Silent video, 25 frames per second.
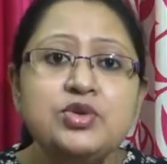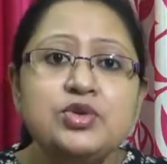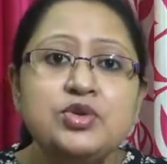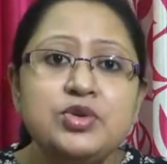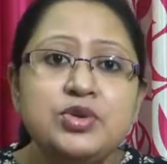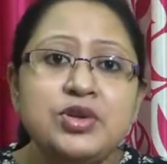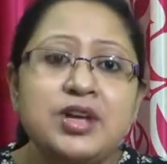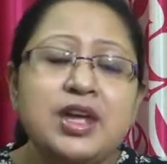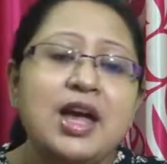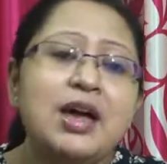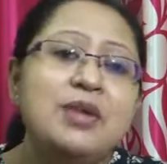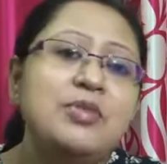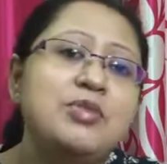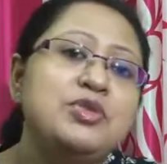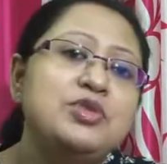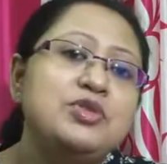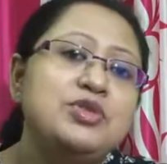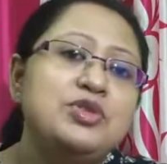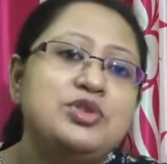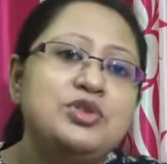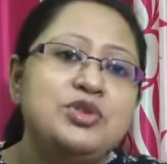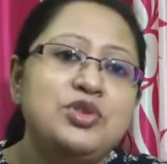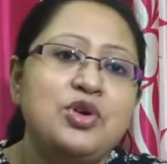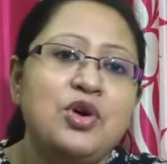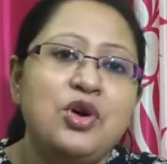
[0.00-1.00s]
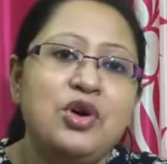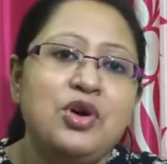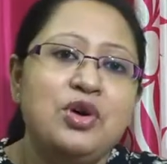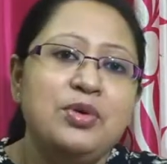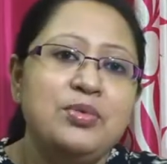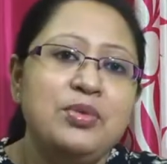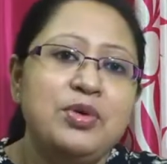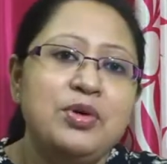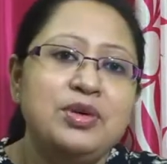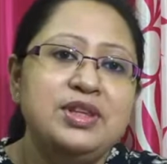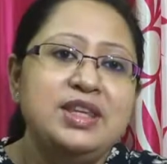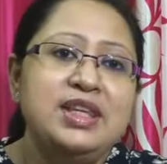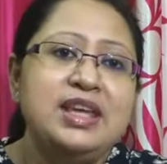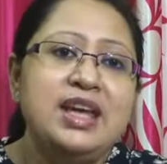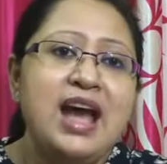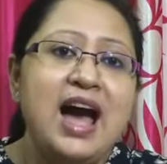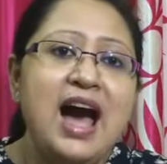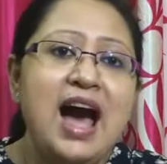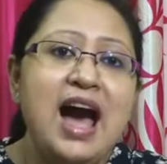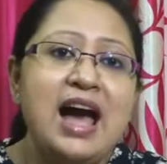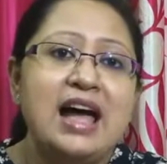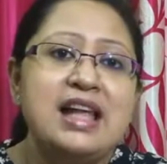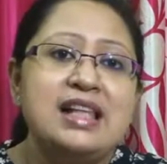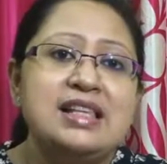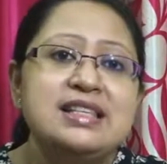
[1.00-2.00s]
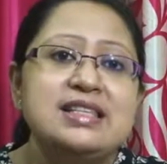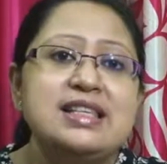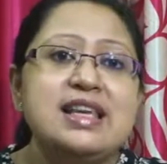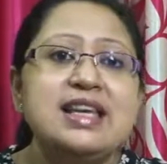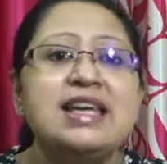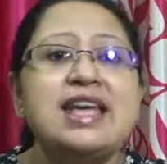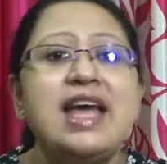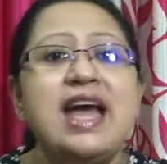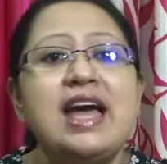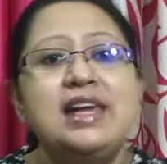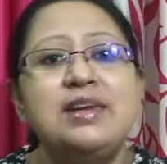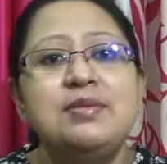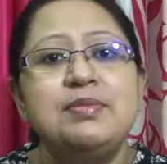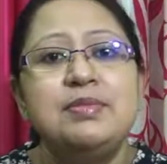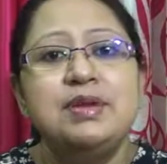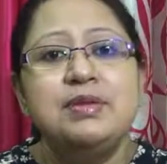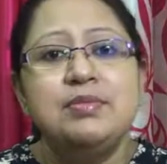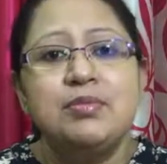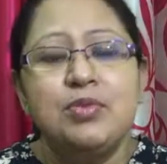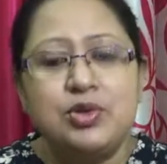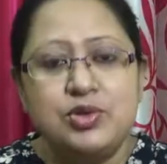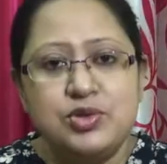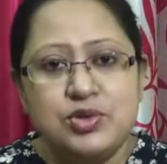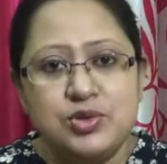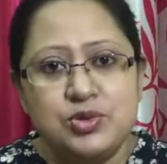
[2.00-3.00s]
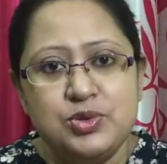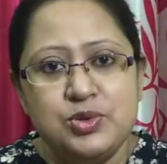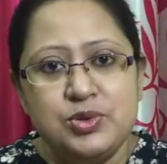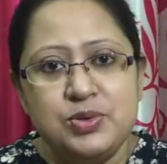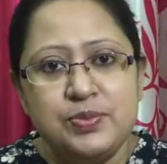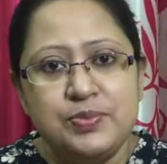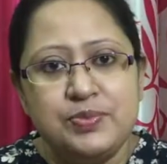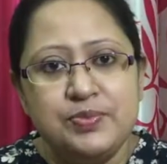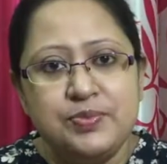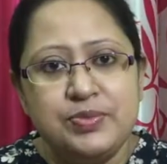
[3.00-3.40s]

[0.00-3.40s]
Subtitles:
Today I'm going to talk about the IELTS Academic module.